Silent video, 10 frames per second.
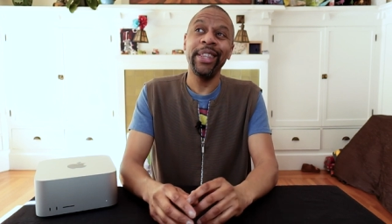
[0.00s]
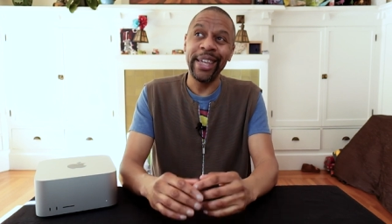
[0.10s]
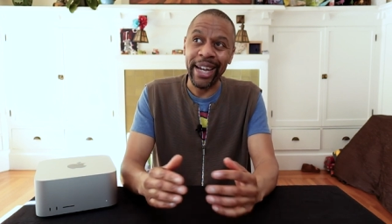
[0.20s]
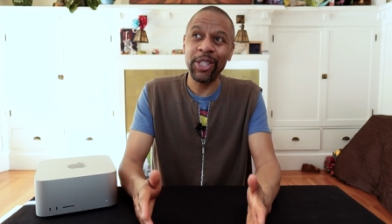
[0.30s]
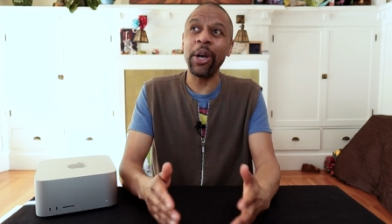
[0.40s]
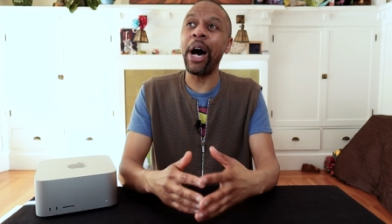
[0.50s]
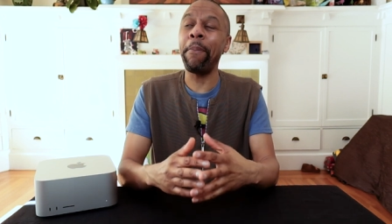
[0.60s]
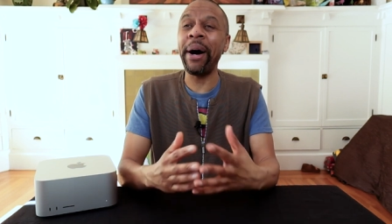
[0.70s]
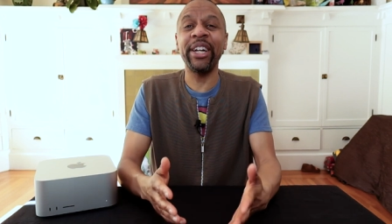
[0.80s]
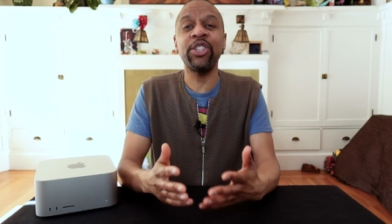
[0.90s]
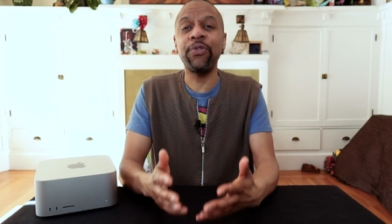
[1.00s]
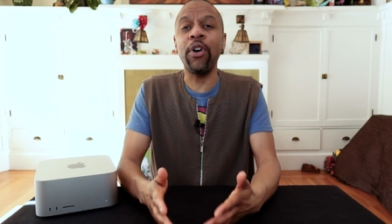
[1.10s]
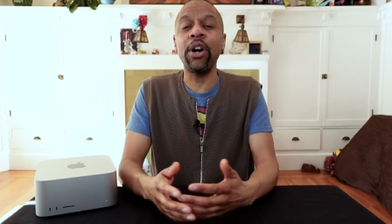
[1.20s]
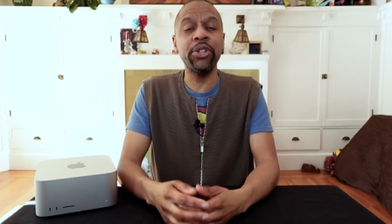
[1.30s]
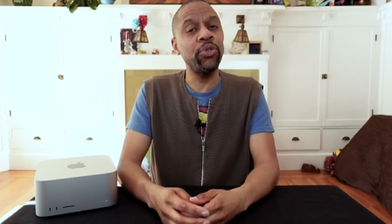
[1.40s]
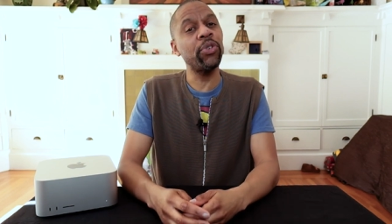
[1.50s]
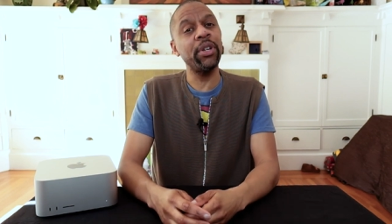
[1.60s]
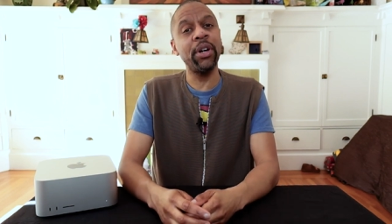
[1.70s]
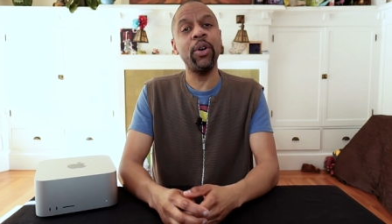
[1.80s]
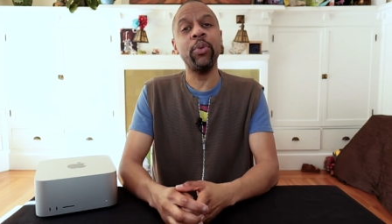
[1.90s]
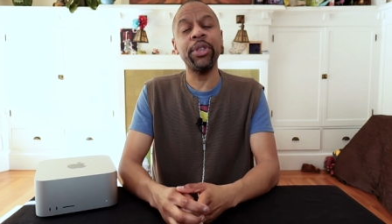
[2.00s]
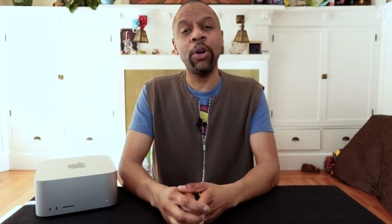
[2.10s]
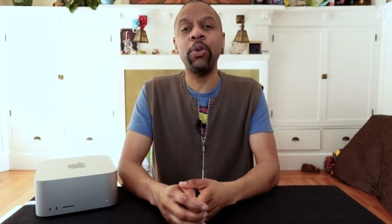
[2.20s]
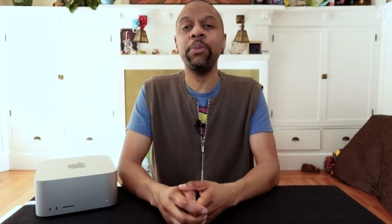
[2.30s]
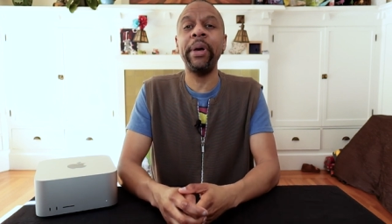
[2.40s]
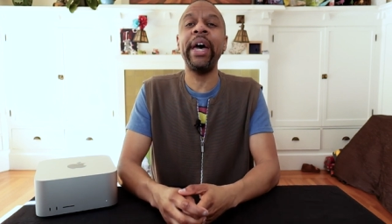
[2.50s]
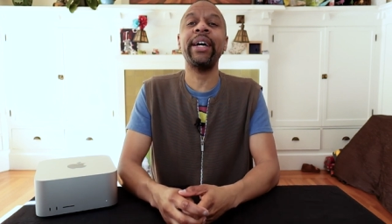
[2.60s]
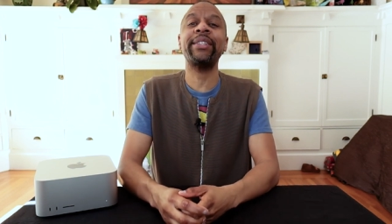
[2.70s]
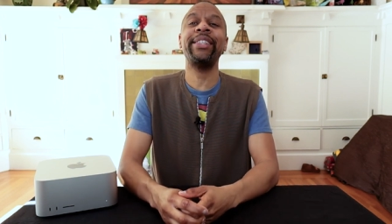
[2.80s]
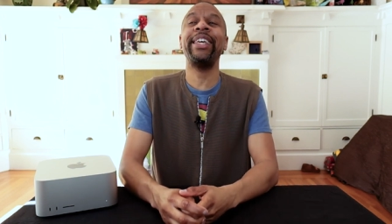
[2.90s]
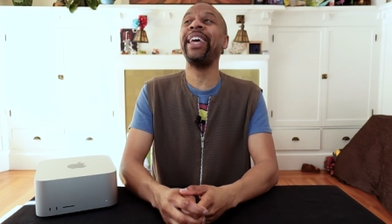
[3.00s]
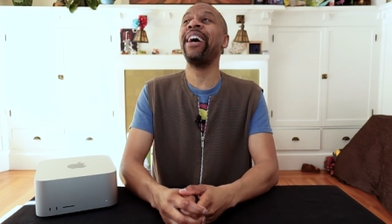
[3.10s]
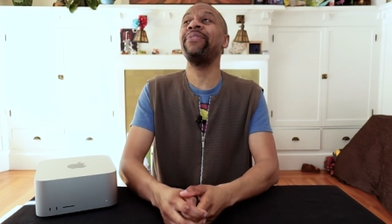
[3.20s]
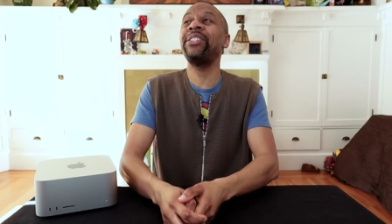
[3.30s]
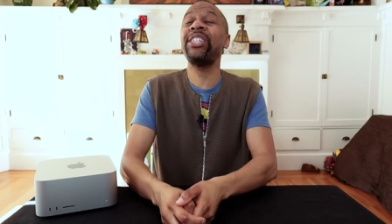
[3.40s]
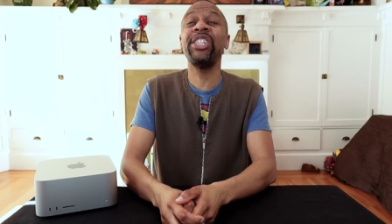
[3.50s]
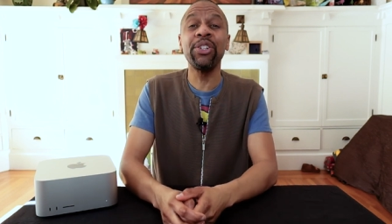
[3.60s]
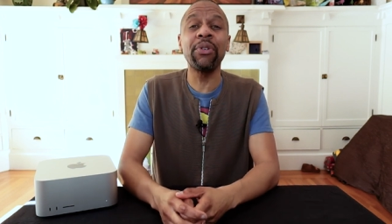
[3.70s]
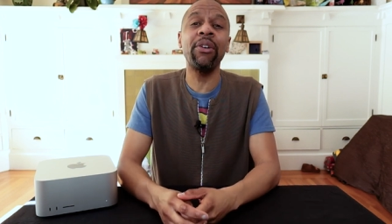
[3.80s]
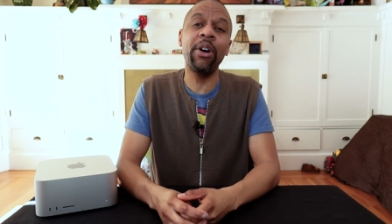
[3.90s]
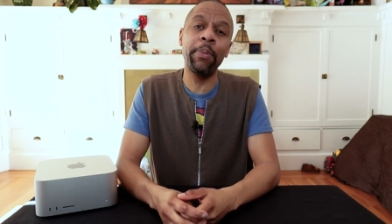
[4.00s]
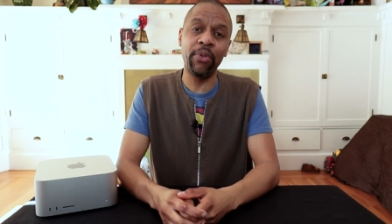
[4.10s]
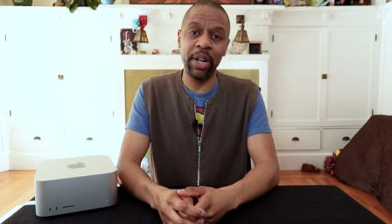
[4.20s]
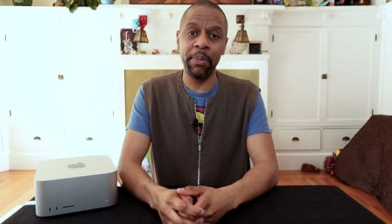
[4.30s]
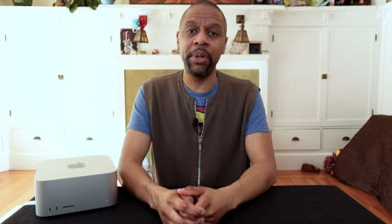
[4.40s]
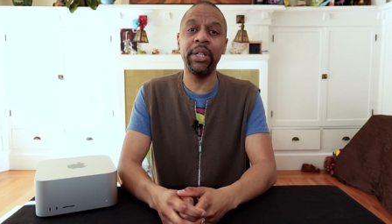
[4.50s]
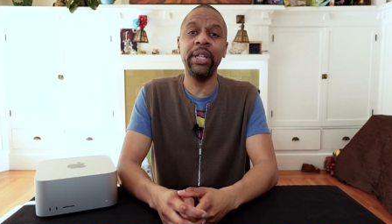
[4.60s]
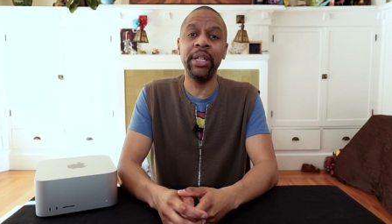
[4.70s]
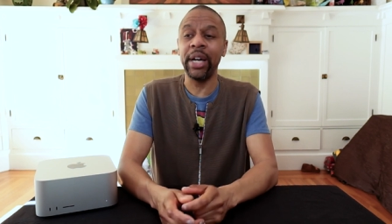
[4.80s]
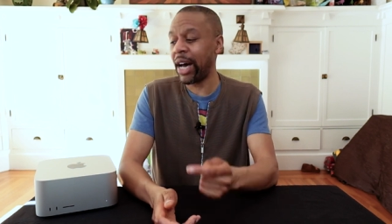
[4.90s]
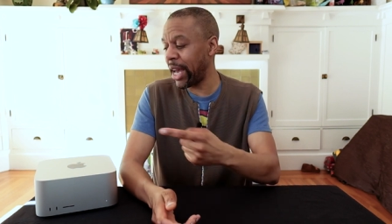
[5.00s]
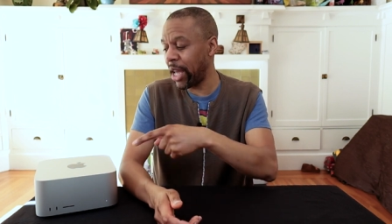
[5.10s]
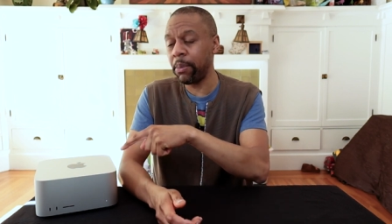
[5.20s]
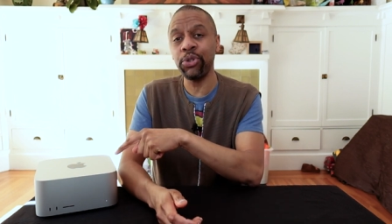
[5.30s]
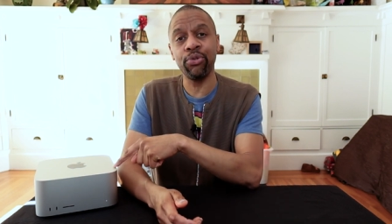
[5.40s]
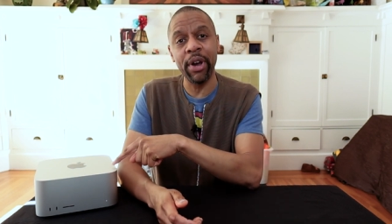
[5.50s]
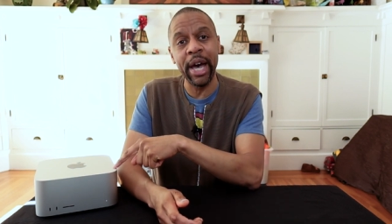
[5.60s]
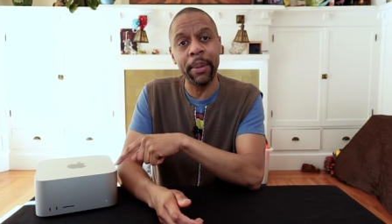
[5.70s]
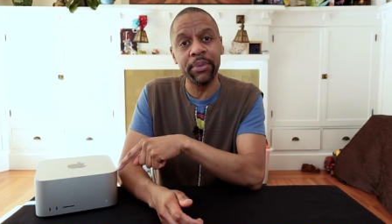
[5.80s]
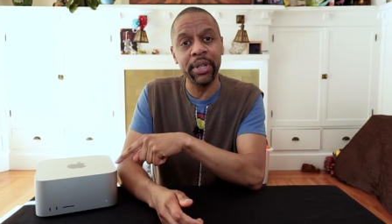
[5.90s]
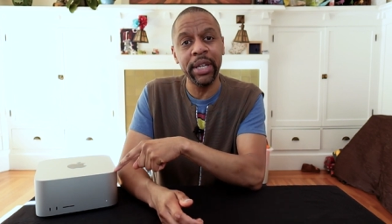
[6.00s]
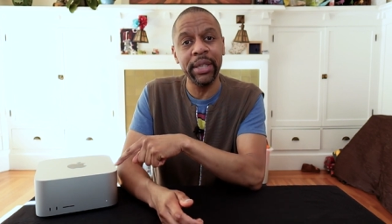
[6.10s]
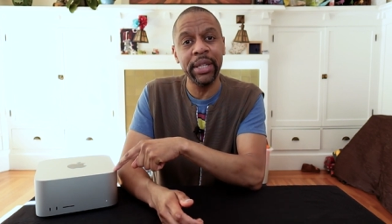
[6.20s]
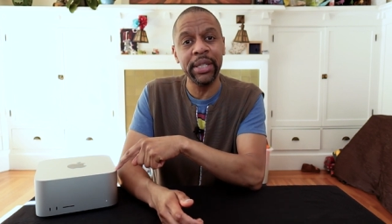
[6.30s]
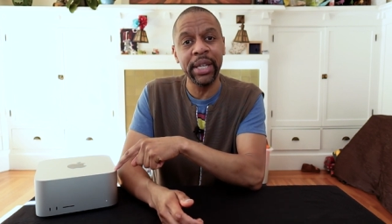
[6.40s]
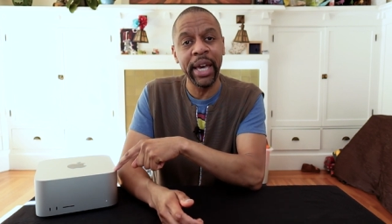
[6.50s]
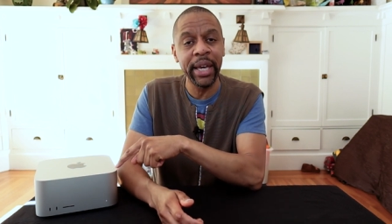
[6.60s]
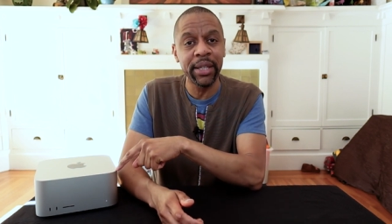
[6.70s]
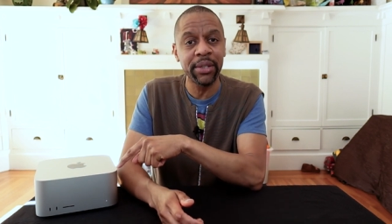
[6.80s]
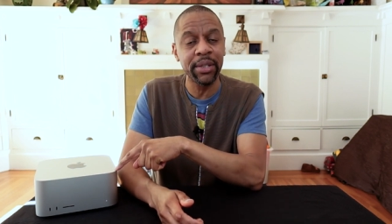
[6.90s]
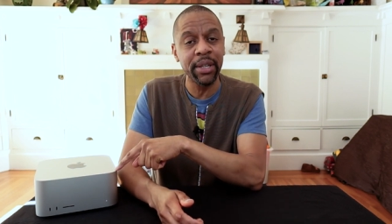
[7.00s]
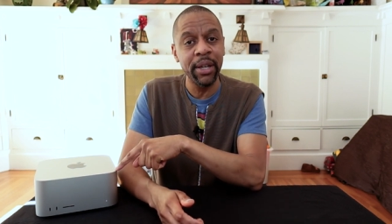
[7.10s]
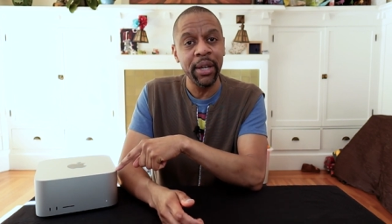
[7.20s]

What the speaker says: That's about as far as you can go with old Macs. They have zero upgradability. I am trapped in this case.